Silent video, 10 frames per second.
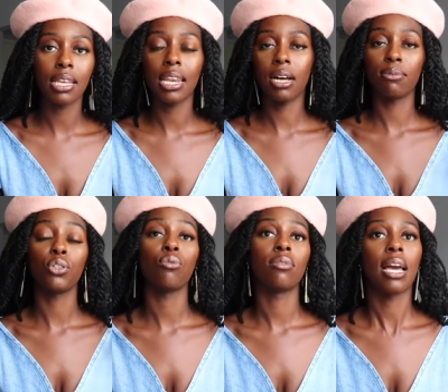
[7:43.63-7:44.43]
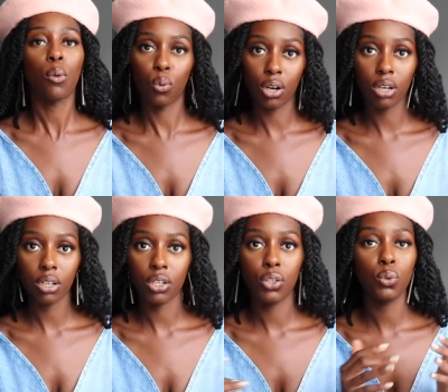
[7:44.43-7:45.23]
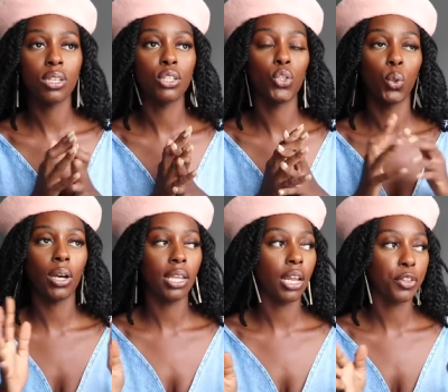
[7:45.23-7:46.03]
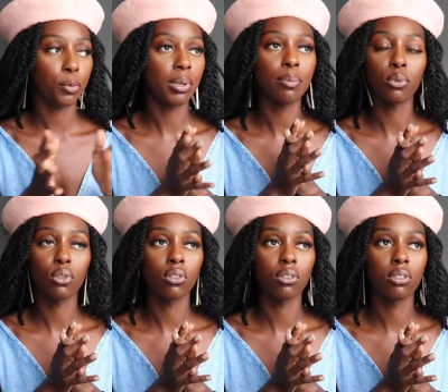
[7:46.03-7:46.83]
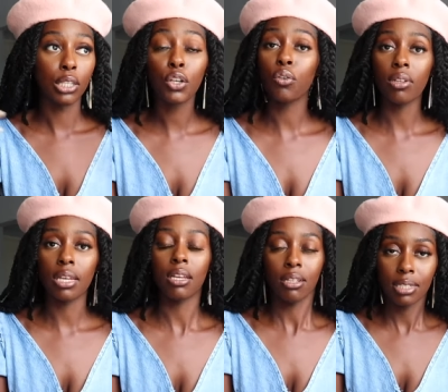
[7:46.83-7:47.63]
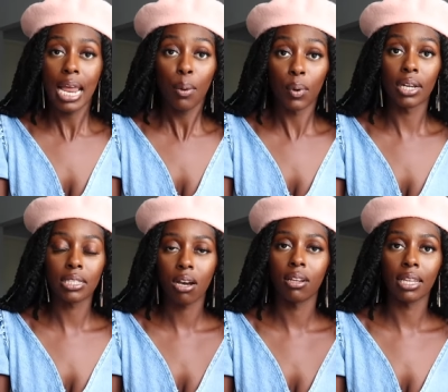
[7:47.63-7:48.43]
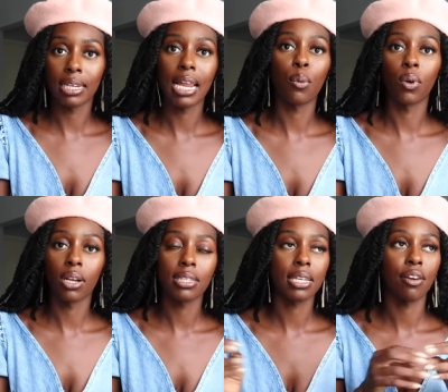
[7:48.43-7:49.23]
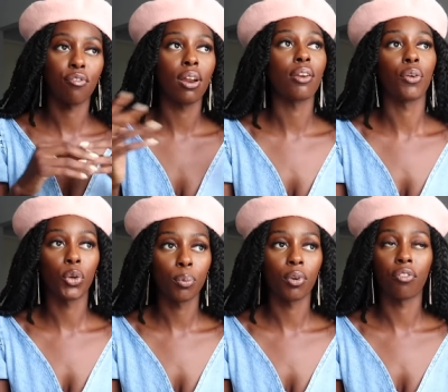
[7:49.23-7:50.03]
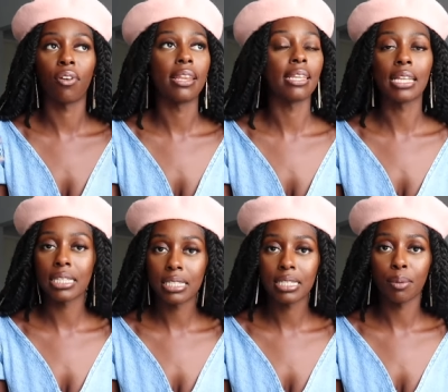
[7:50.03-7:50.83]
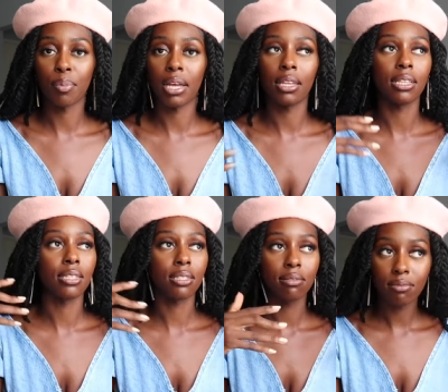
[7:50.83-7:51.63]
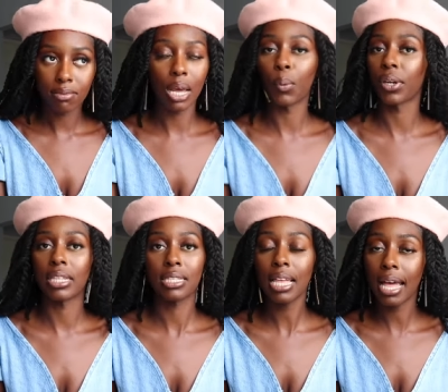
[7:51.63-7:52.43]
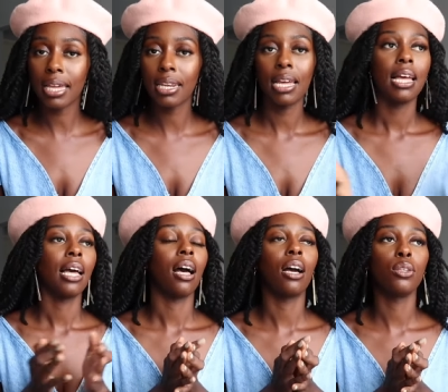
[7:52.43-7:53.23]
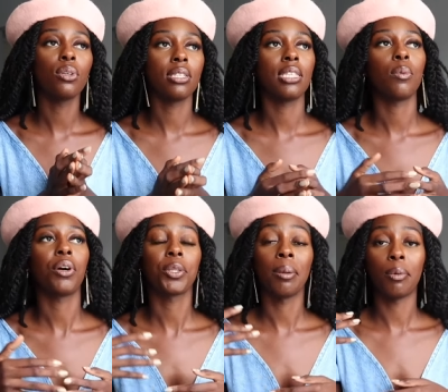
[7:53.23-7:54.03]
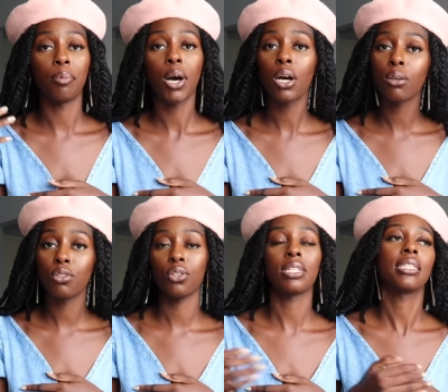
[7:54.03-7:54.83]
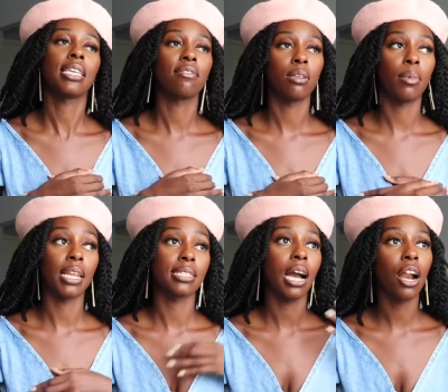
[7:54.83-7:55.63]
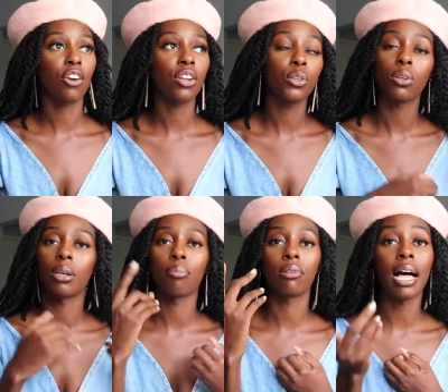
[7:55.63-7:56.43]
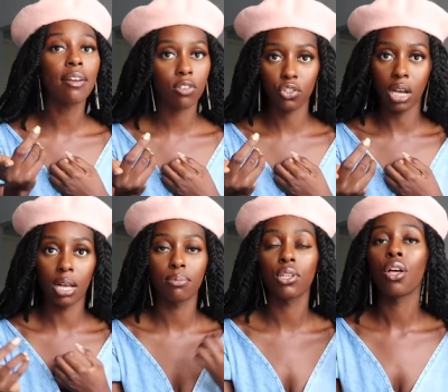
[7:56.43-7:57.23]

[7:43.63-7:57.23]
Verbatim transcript: it helps you network. You can join other people's, literally network. It's called like network. It's like a friend group or a friend list, but it's network instead. Uh, you can see what other people post. You can see if somebody's hiring. You can apply for jobs